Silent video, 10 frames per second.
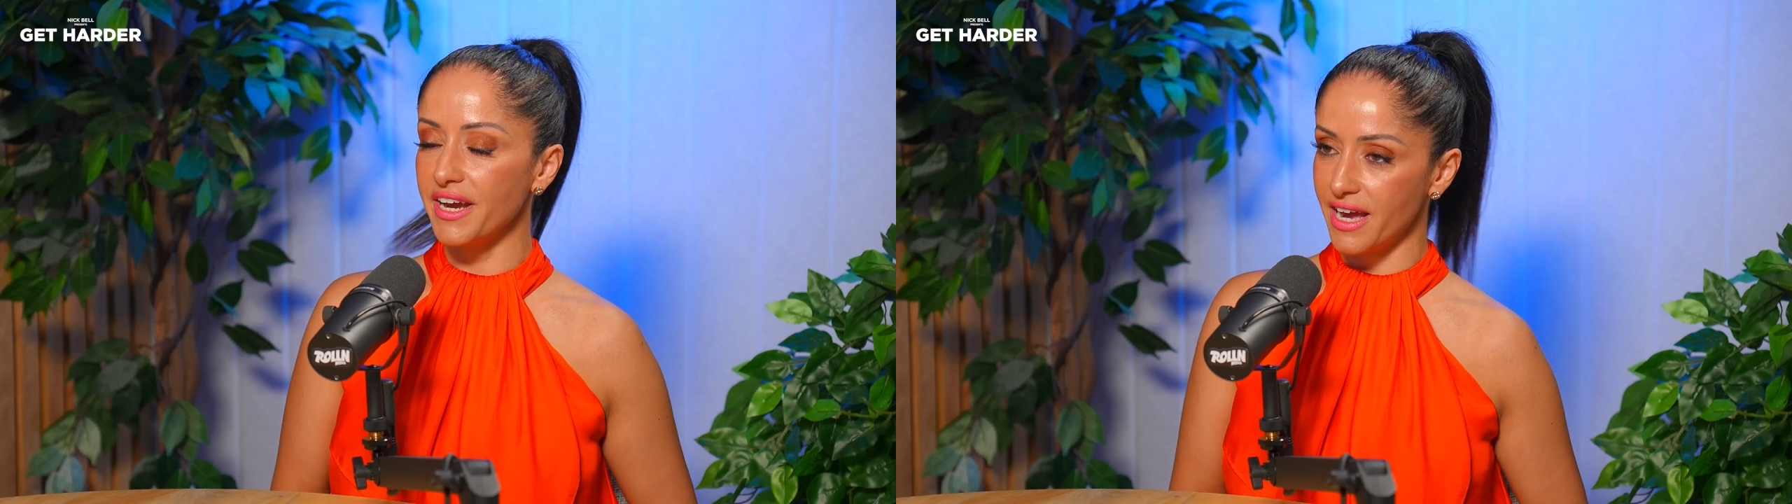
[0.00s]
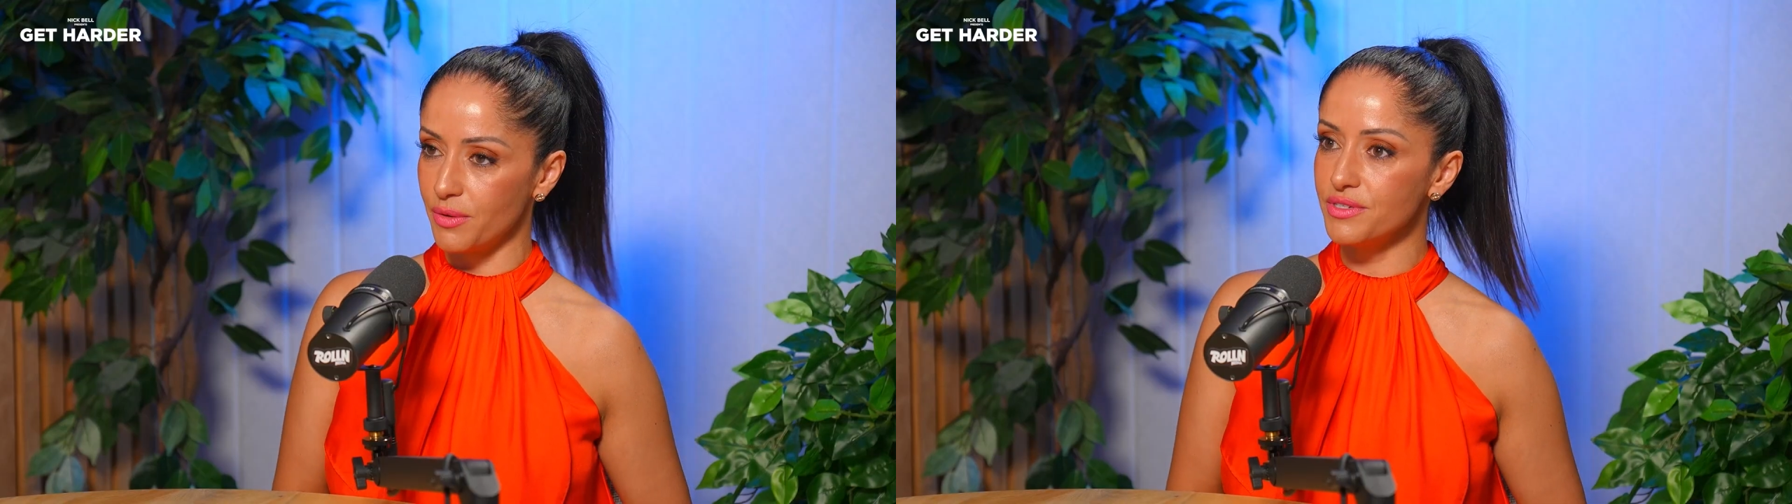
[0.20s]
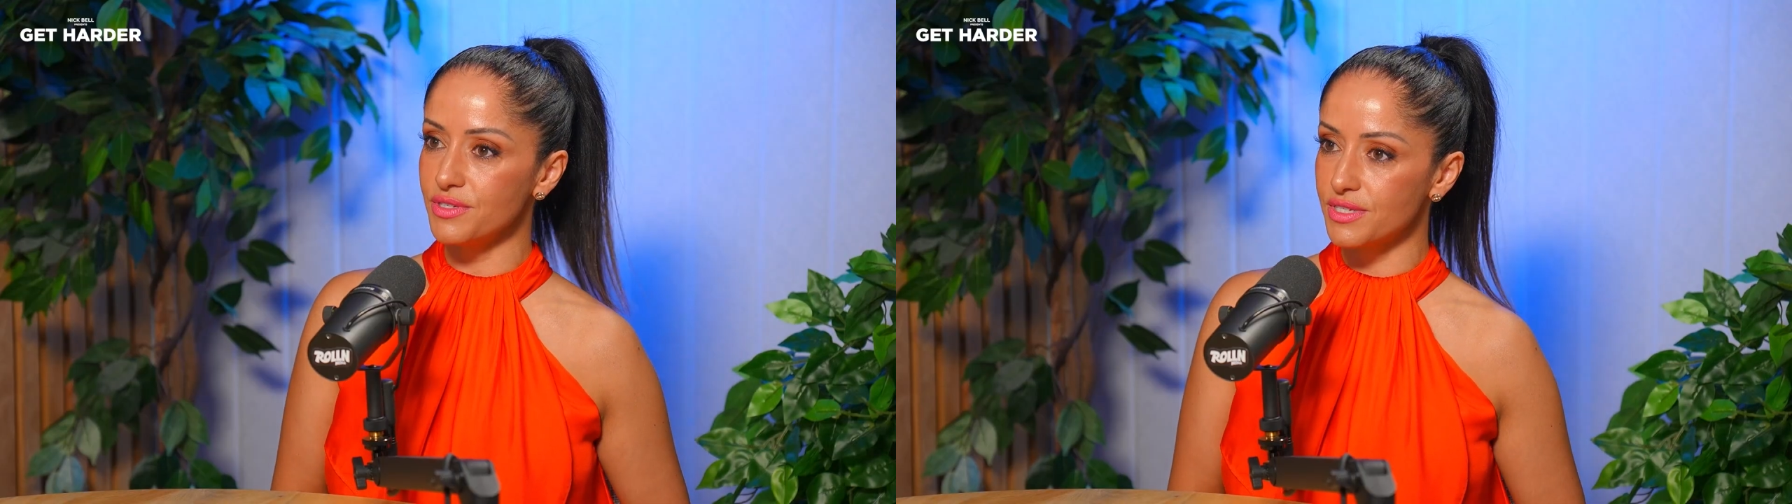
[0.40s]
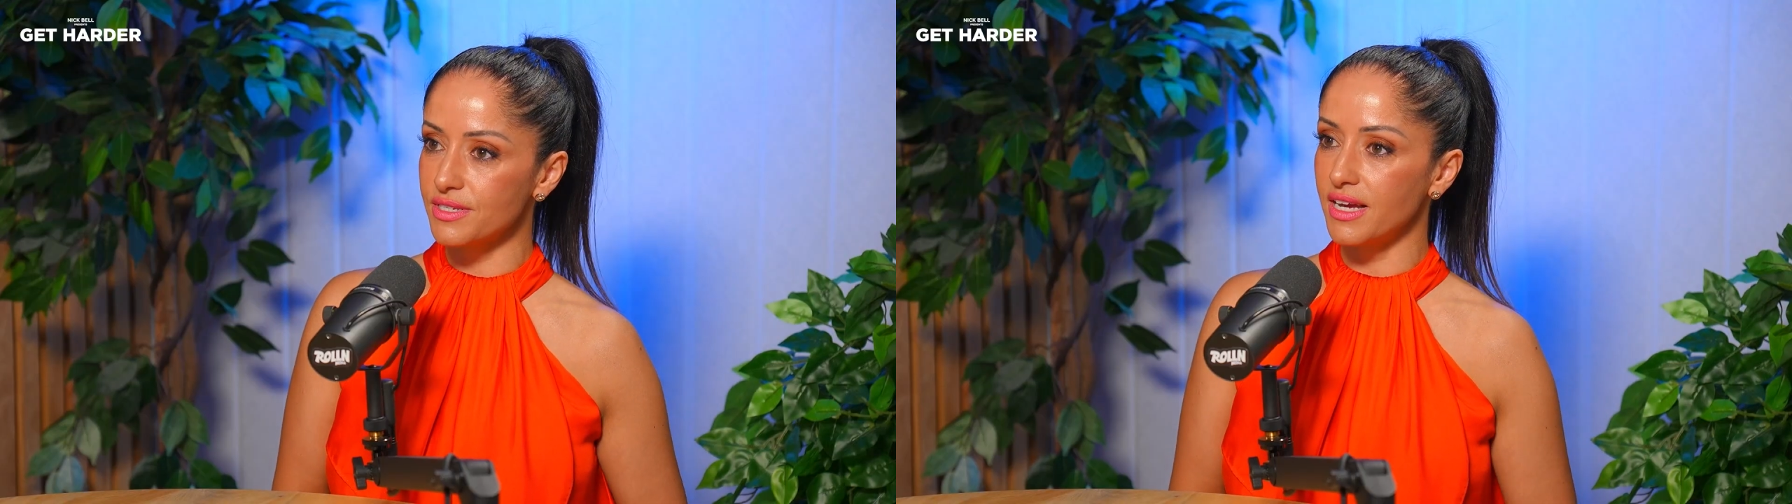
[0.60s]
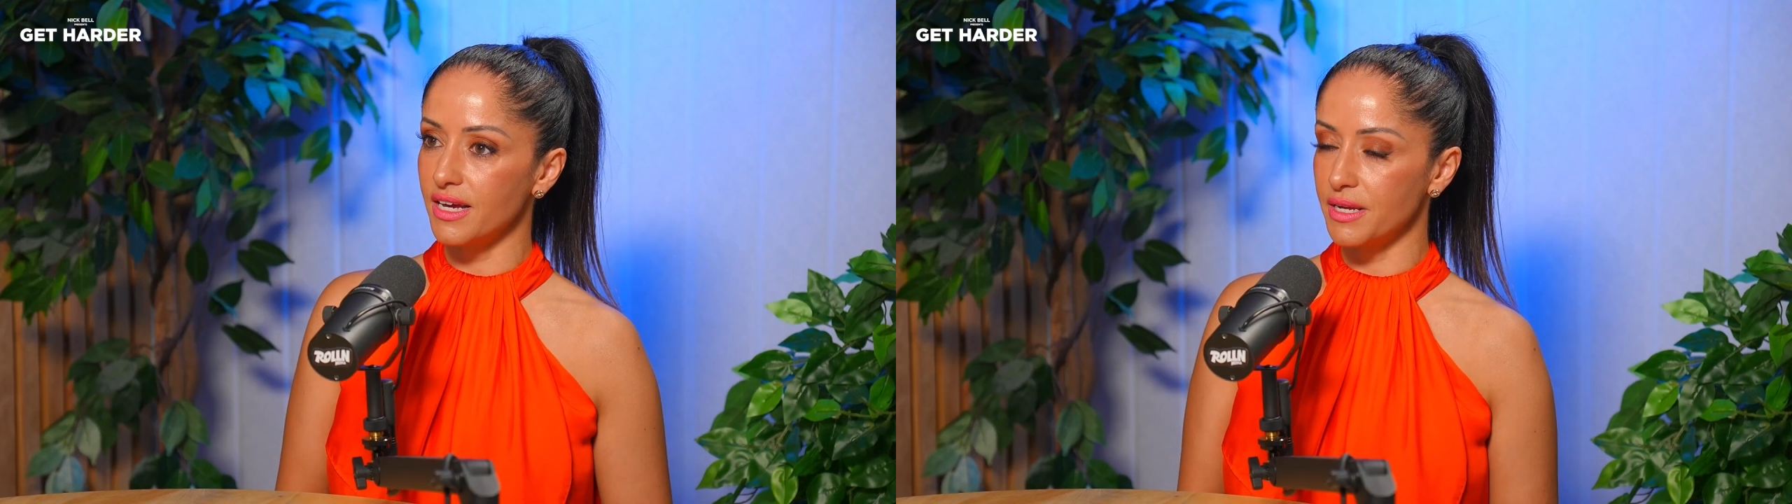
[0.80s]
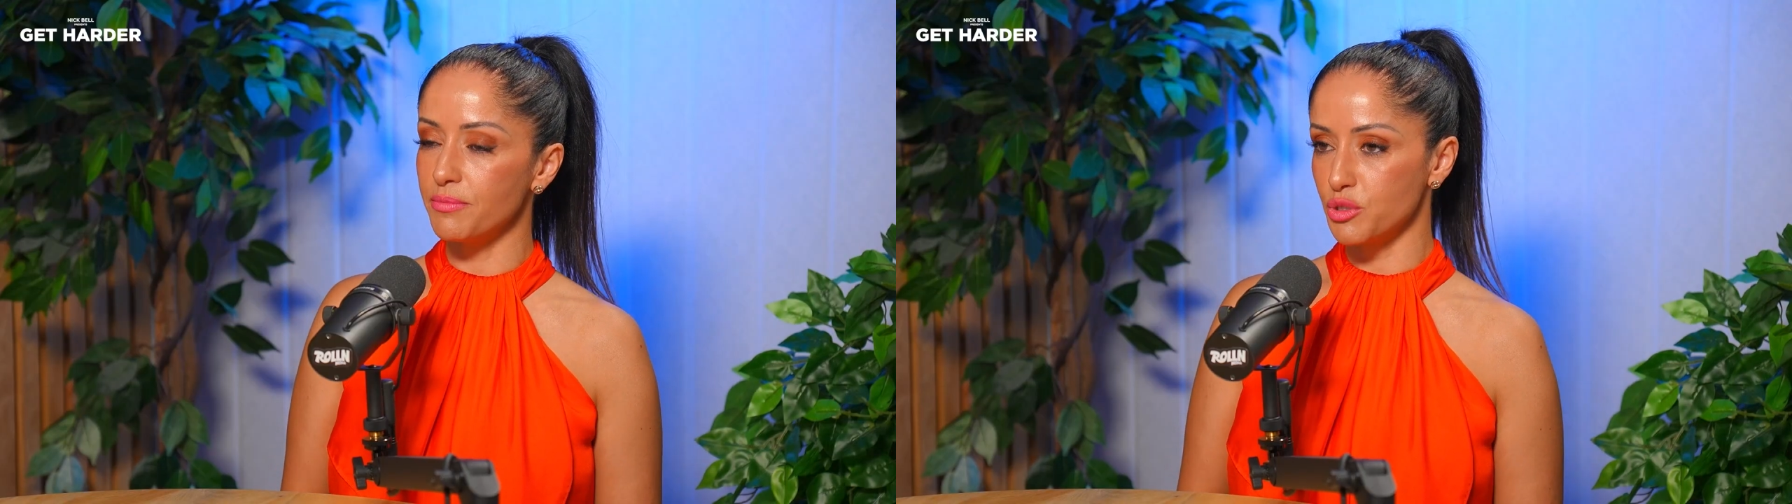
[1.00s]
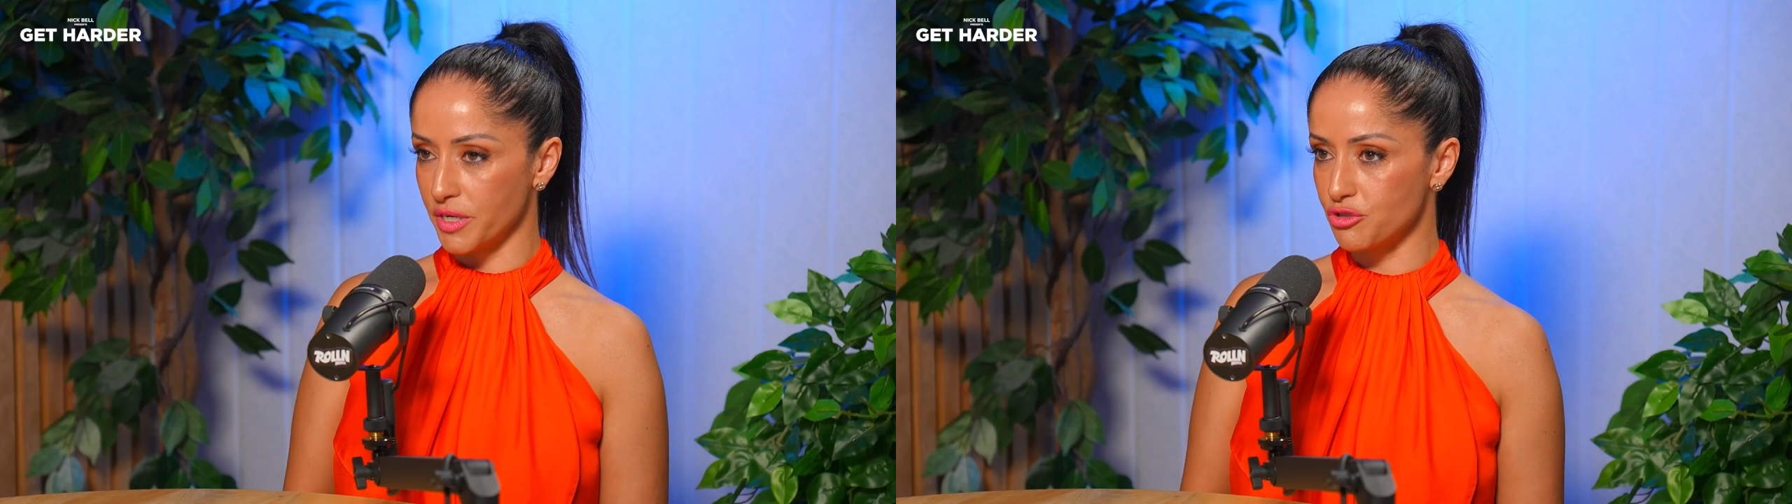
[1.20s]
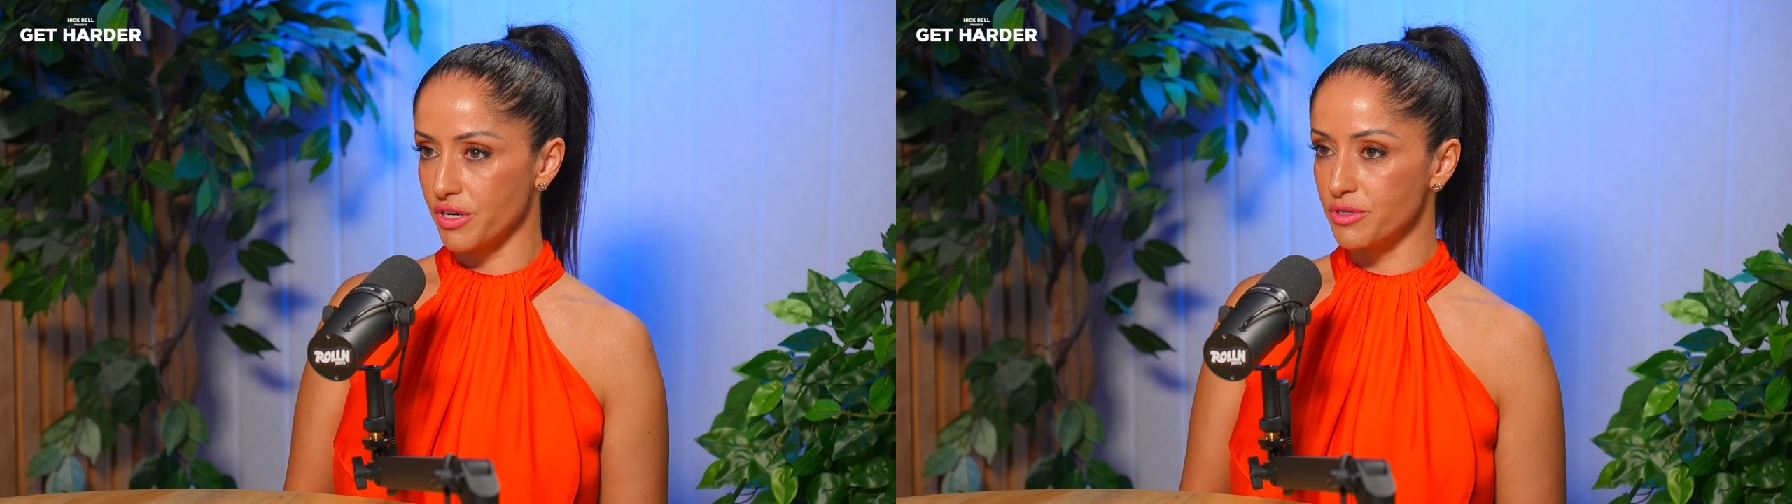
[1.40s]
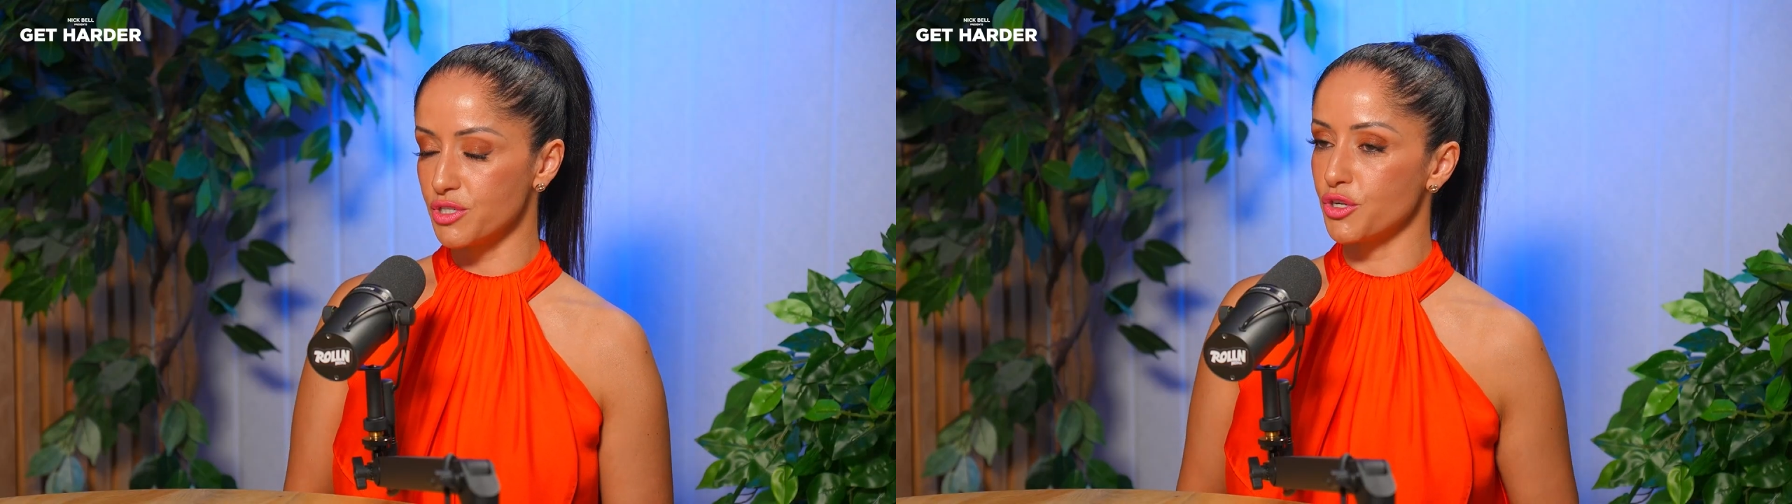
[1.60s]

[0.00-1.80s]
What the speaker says: hours in between treatments.